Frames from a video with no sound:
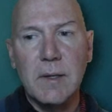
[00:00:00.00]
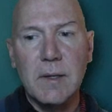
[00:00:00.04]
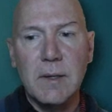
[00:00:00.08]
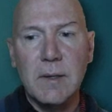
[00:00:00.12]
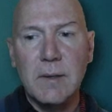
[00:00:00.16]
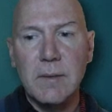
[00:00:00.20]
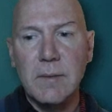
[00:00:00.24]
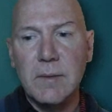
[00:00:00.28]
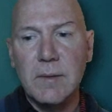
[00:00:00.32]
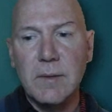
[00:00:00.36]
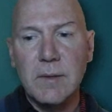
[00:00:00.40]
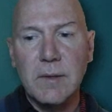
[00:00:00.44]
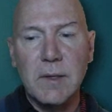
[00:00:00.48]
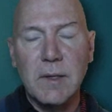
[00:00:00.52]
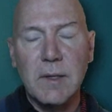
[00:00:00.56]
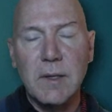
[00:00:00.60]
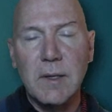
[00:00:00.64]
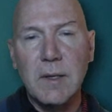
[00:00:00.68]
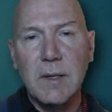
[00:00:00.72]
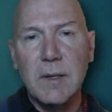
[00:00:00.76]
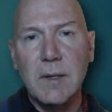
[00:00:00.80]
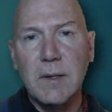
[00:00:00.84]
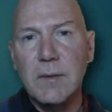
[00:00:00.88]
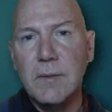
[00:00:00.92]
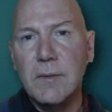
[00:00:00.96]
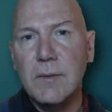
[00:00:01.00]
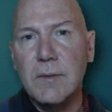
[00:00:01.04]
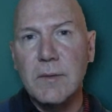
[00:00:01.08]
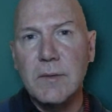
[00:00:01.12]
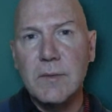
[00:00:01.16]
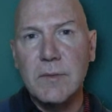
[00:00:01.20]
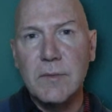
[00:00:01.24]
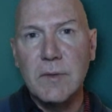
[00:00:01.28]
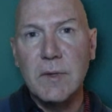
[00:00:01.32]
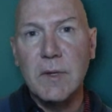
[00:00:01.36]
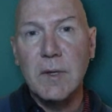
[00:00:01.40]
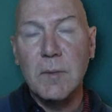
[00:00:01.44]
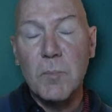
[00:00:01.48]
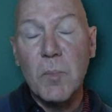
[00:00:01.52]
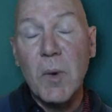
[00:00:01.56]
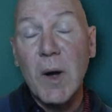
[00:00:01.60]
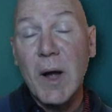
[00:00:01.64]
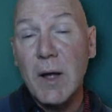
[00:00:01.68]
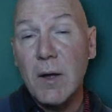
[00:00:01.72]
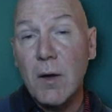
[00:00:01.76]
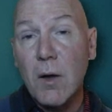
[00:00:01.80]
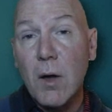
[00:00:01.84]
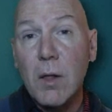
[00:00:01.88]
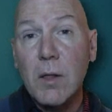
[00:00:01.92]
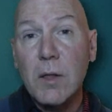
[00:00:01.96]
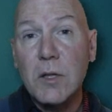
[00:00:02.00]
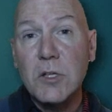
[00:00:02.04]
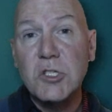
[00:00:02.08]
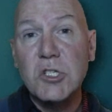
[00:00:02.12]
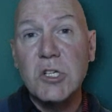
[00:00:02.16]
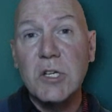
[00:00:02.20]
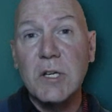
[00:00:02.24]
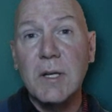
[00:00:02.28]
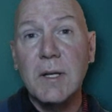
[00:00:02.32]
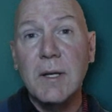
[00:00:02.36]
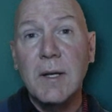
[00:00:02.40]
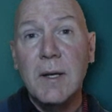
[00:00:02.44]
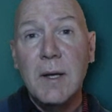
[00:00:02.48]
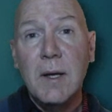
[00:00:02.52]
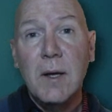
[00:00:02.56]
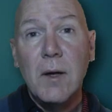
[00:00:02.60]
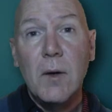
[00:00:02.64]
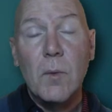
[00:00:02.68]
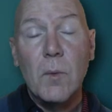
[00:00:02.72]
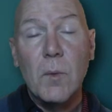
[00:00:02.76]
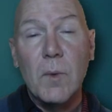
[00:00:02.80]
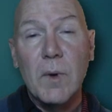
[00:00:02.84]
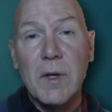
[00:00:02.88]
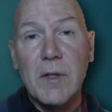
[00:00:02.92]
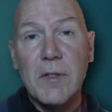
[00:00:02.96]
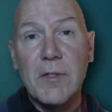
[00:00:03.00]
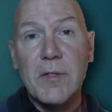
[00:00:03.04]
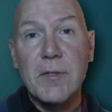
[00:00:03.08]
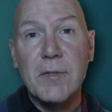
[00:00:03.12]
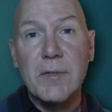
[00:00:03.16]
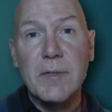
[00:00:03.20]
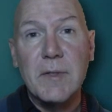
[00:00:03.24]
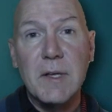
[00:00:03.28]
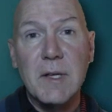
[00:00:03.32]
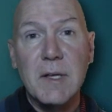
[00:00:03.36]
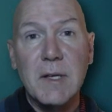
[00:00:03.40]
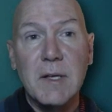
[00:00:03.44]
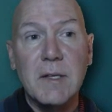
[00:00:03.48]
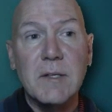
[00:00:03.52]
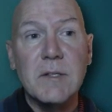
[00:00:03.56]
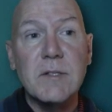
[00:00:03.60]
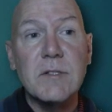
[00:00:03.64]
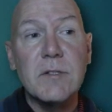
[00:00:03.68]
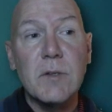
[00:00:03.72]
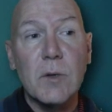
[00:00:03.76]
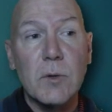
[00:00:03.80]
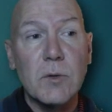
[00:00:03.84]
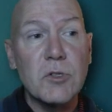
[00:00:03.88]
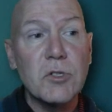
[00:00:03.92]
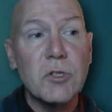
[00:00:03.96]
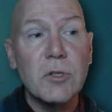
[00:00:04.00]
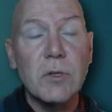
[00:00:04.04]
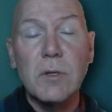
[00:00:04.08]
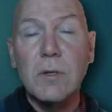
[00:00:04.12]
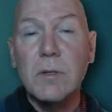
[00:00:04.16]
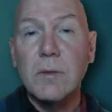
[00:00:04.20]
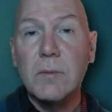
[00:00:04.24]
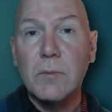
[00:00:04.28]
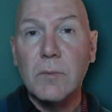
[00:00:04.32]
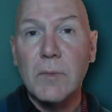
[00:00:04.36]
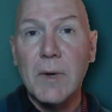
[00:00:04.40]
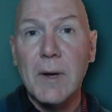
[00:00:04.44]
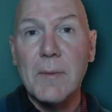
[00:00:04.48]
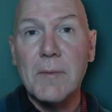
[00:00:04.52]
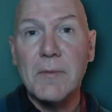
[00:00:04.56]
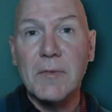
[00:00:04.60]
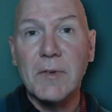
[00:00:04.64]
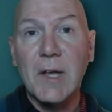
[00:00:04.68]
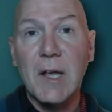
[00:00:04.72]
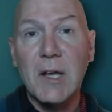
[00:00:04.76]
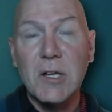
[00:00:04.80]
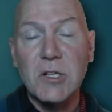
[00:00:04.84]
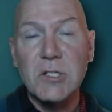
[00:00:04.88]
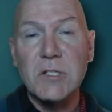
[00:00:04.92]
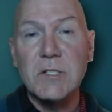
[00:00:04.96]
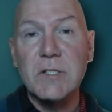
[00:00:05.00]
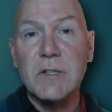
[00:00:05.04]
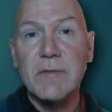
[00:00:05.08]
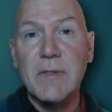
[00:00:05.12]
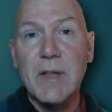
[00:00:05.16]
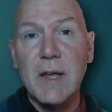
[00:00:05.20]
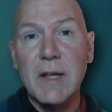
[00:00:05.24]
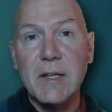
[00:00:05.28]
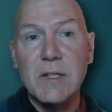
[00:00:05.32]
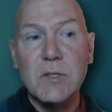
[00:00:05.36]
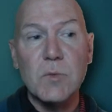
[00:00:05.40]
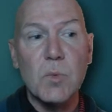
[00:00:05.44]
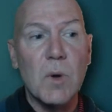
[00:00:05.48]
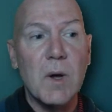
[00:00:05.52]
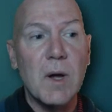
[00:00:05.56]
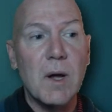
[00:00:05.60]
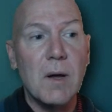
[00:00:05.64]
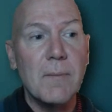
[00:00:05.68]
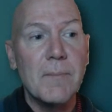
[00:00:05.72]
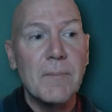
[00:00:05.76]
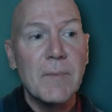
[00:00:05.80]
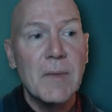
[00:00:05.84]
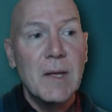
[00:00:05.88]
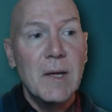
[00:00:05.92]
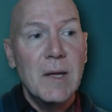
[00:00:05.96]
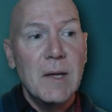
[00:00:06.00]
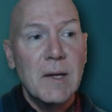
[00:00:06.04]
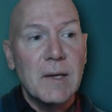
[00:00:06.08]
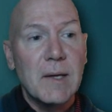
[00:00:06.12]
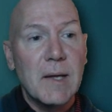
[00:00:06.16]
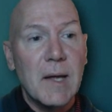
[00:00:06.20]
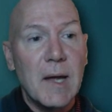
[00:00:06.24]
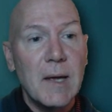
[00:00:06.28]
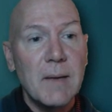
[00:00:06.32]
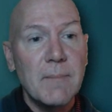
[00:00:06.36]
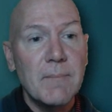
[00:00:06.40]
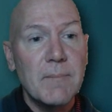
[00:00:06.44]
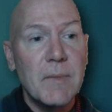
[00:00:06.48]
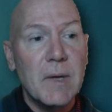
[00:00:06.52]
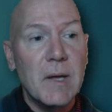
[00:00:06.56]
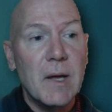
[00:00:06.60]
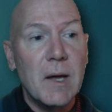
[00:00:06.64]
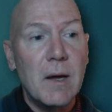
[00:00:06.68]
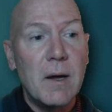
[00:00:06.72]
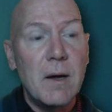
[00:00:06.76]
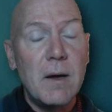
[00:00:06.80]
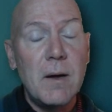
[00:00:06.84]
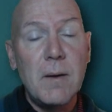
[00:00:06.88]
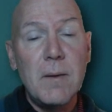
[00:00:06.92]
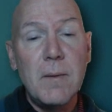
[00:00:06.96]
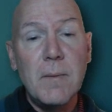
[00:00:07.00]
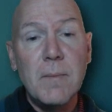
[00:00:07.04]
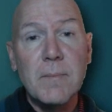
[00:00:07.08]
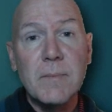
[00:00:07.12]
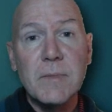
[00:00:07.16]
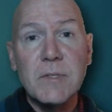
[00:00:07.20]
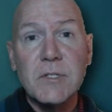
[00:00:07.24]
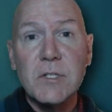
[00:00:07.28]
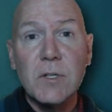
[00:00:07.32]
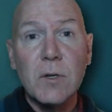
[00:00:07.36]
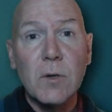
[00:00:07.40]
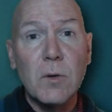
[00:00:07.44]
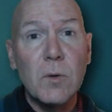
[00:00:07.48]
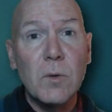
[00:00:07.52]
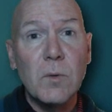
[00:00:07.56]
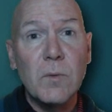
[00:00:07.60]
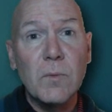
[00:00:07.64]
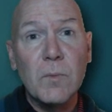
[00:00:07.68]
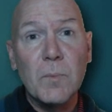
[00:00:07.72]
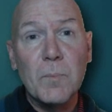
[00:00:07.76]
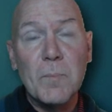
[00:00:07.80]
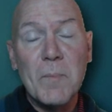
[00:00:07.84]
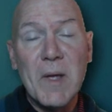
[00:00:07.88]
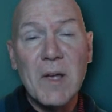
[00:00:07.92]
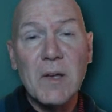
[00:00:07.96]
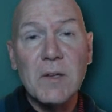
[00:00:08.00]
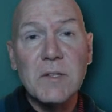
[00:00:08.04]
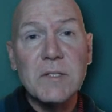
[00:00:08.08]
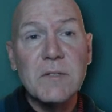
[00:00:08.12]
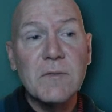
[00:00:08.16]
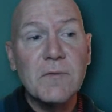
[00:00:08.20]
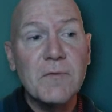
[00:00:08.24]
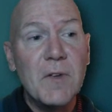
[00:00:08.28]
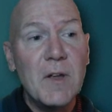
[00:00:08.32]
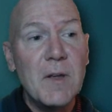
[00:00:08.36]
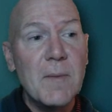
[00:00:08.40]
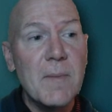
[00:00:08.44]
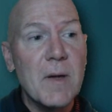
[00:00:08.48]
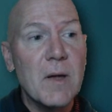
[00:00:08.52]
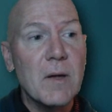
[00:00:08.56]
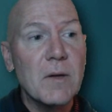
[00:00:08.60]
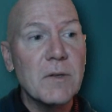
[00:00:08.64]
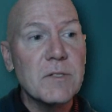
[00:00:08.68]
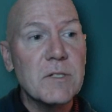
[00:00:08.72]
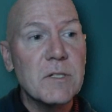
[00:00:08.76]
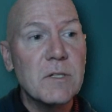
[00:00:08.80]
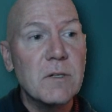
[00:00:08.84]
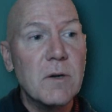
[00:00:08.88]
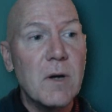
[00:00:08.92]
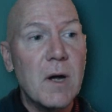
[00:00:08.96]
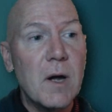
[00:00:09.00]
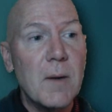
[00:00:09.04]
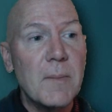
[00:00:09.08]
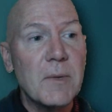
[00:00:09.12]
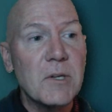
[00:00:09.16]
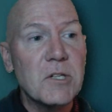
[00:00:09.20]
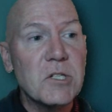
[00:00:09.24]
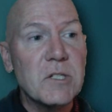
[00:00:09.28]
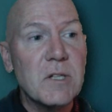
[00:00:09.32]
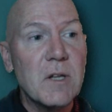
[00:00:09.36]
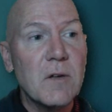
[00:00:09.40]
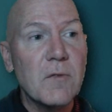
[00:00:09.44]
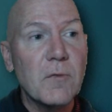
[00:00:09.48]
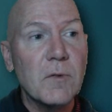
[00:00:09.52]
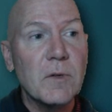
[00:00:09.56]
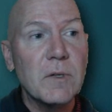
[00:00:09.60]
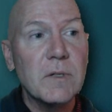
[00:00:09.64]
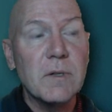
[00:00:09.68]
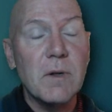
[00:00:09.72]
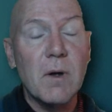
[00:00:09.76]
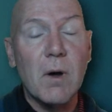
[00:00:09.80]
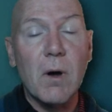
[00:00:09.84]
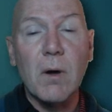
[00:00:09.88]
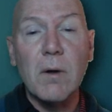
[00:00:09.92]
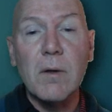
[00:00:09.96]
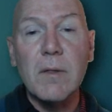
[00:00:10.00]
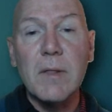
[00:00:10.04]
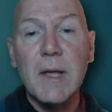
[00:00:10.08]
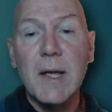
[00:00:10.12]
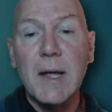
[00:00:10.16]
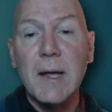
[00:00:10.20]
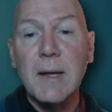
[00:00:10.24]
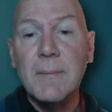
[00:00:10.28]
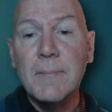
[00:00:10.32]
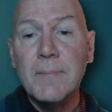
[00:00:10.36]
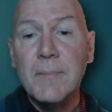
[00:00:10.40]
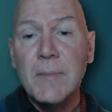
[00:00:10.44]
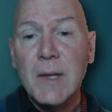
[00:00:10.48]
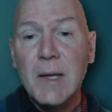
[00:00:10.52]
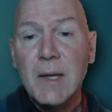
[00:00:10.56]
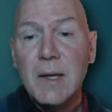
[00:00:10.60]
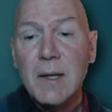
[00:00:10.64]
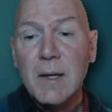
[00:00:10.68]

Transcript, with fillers: uh, the the biology with the social ramifications of that as well. Okay, um, so males and females, you know, how much different are they?